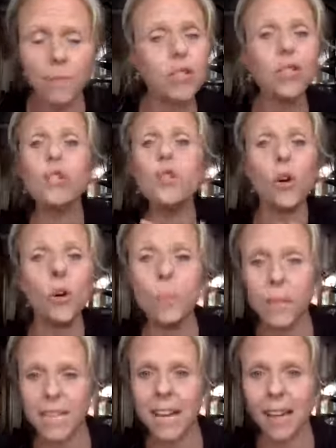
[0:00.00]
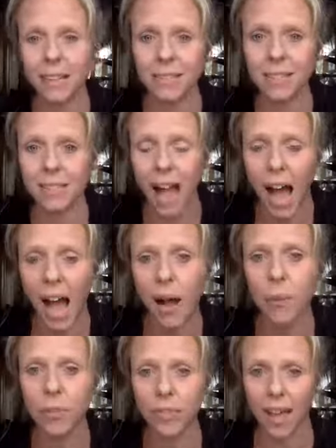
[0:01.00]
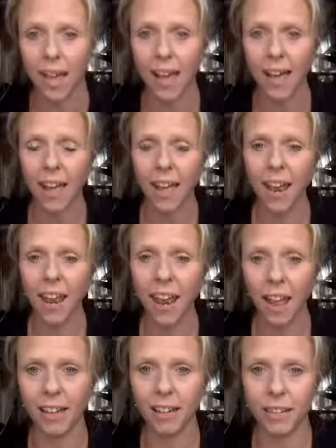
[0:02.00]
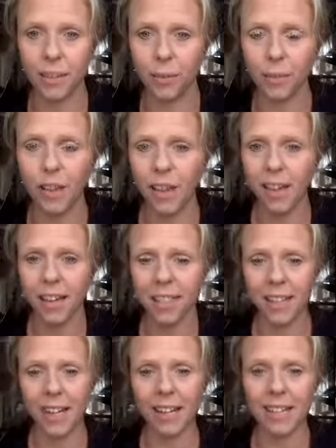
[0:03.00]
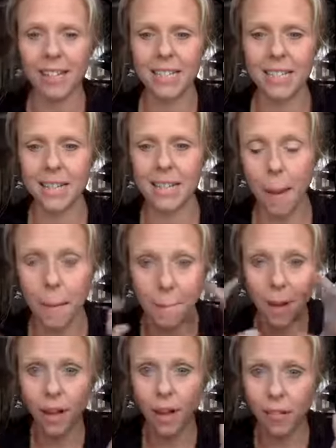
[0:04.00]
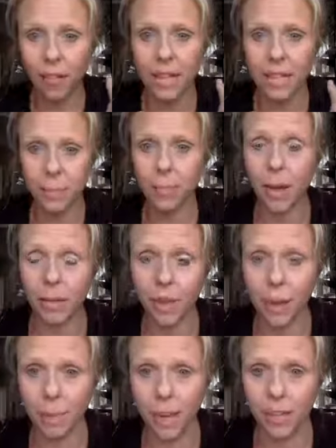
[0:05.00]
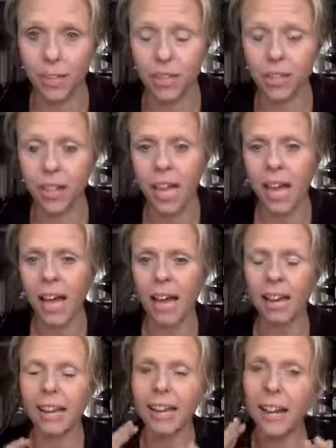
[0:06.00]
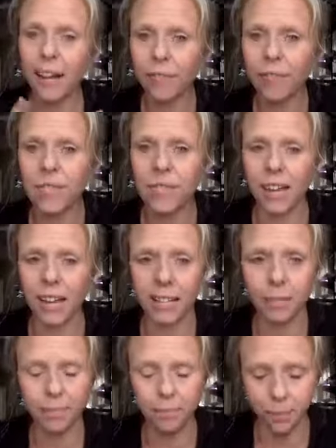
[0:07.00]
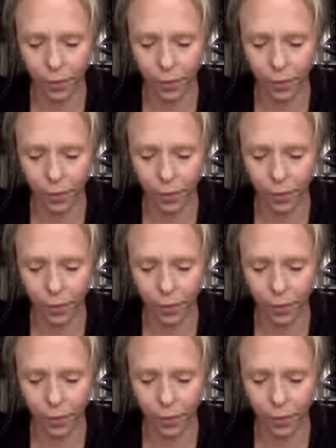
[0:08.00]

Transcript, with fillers: There is nobody else out there like you that is this perfect, perfect package. And I have to say,